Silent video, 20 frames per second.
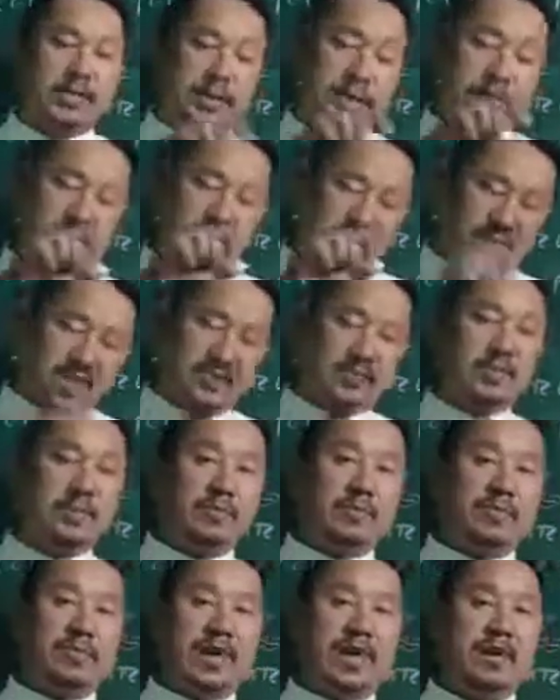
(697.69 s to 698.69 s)
Then in the
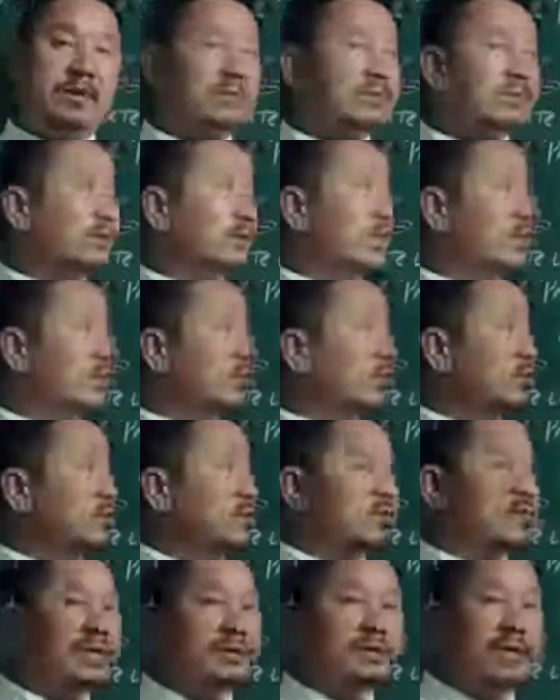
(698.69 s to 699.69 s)
form of
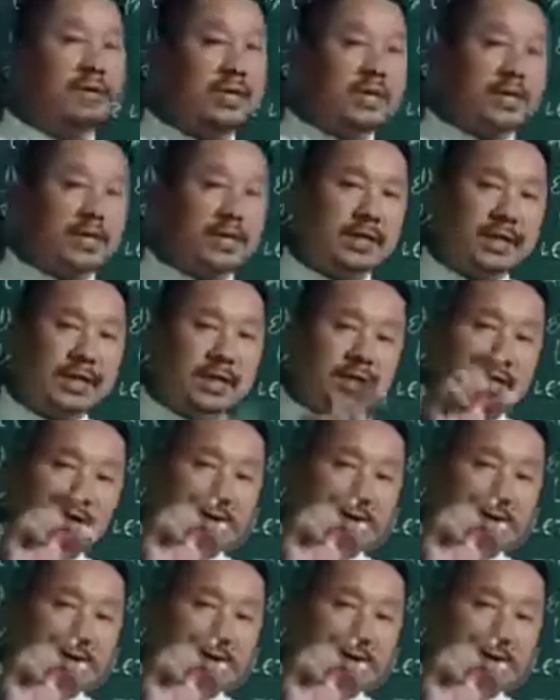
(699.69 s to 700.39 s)
carbaminohemoglobin only,